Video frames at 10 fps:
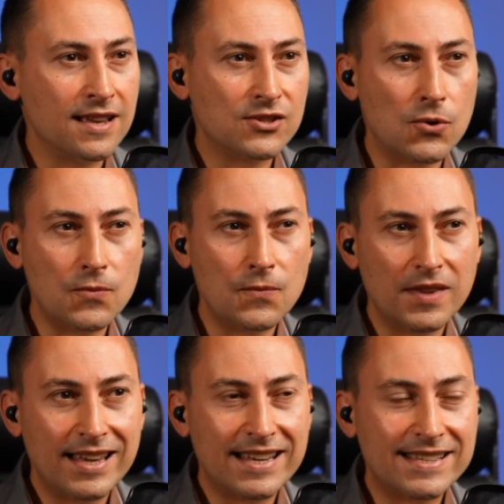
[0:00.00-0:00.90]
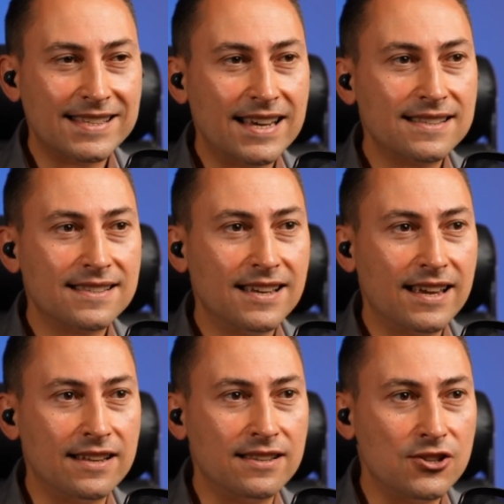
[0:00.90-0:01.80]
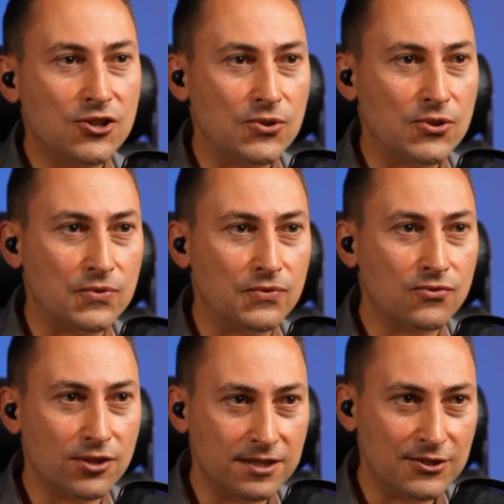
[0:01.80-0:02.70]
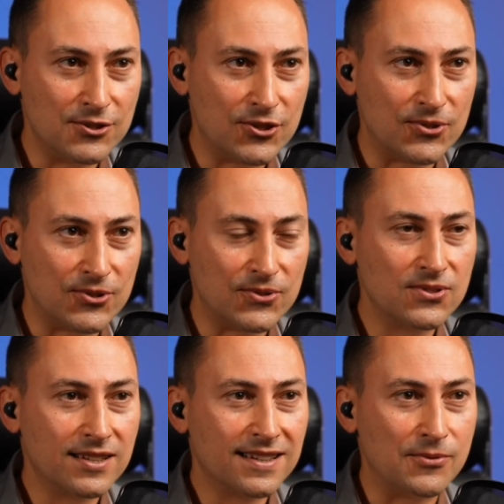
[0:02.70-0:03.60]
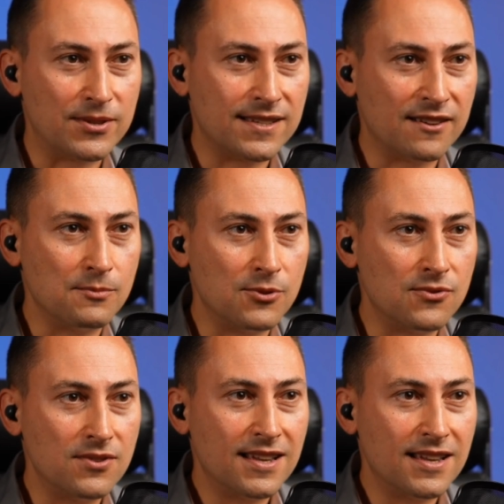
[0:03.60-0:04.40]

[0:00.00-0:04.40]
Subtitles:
So is that an issue you've run into with Zavmo?